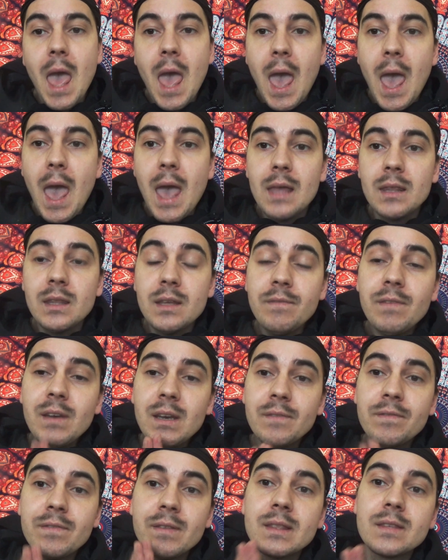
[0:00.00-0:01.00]
And
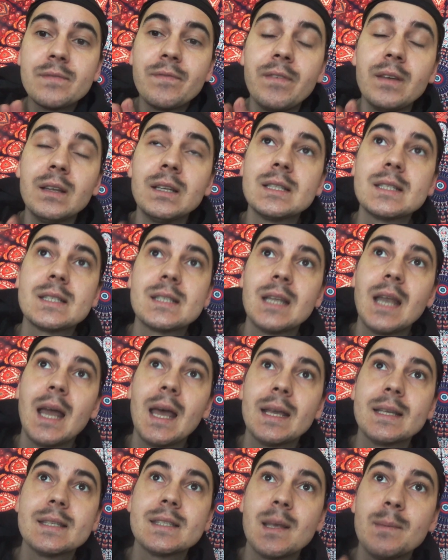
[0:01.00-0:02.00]
even if it feels
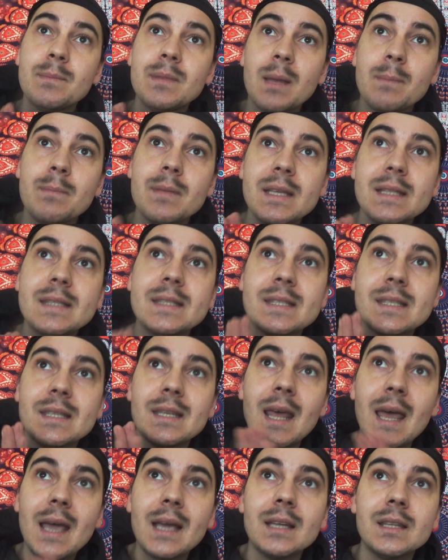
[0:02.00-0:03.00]
like sometimes it's
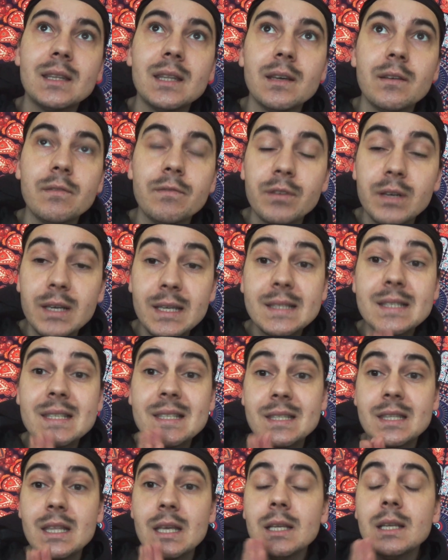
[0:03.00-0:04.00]
negative, it's
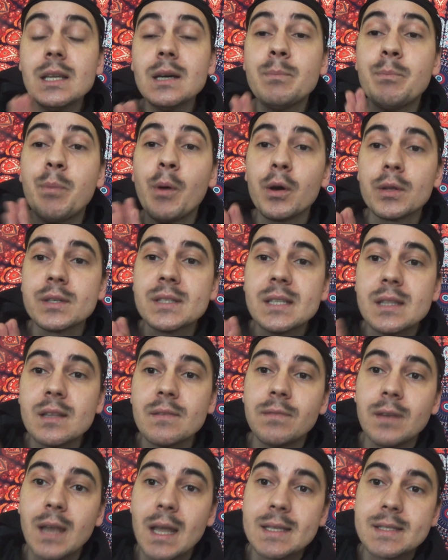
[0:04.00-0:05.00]
still a
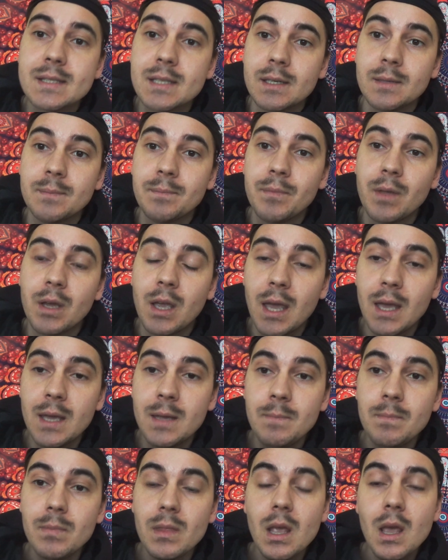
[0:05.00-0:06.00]
positive lesson
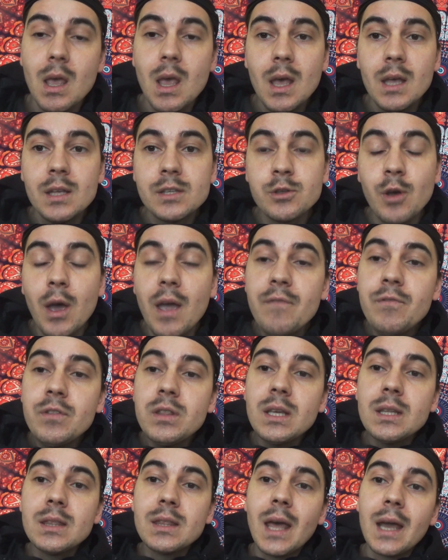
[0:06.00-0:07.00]
okay so
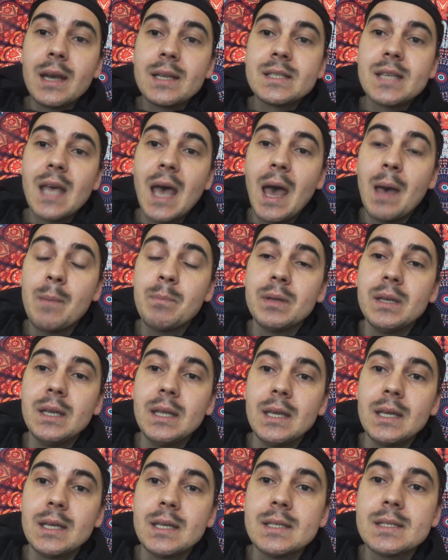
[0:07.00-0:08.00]
everything that is
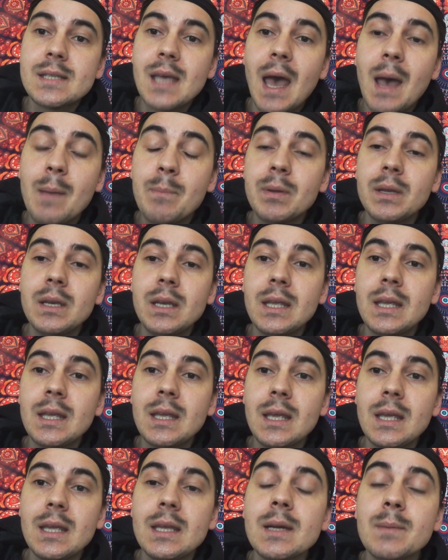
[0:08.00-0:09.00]
happening is happening
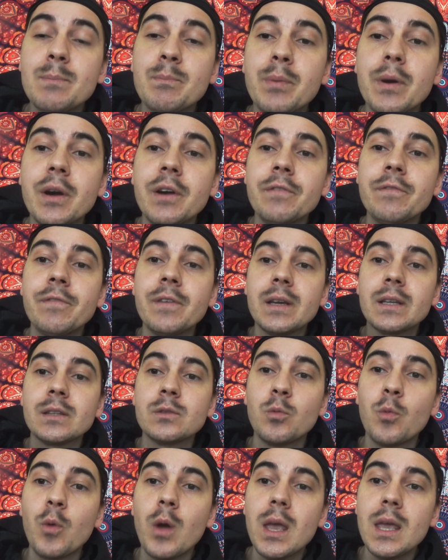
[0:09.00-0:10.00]
in a
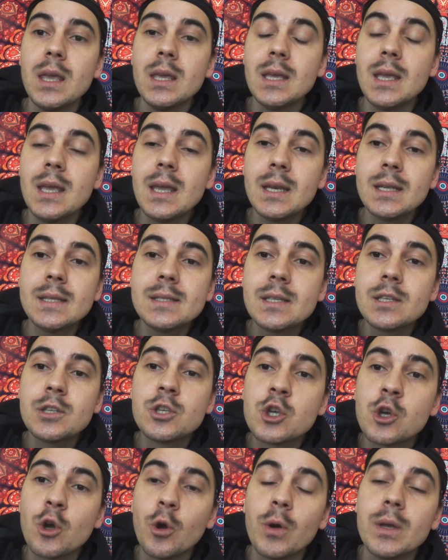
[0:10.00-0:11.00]
perfect way it is a
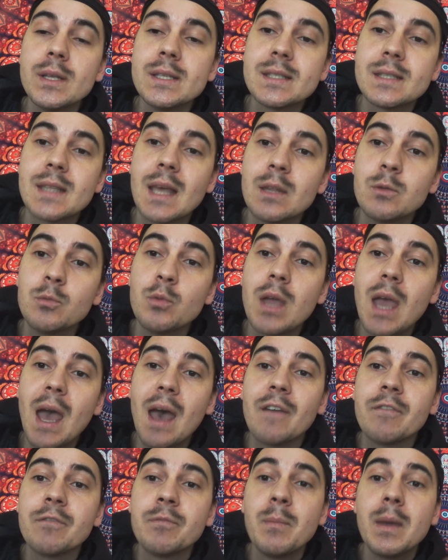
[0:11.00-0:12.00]
choice that we
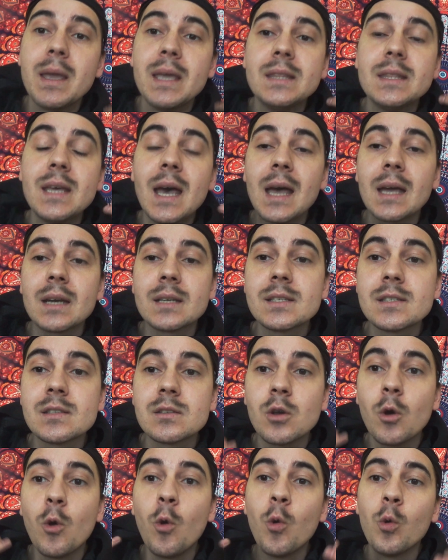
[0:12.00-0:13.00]
have made at a
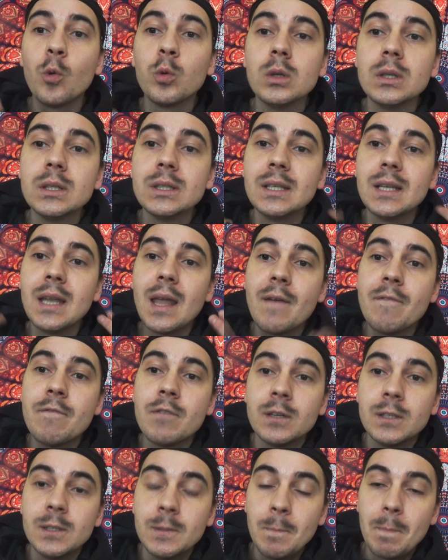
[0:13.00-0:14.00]
soul
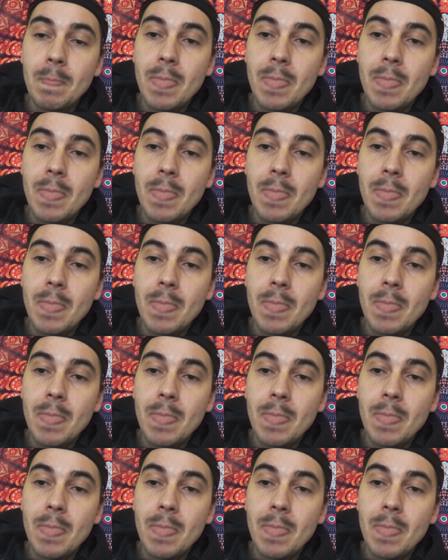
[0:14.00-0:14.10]
level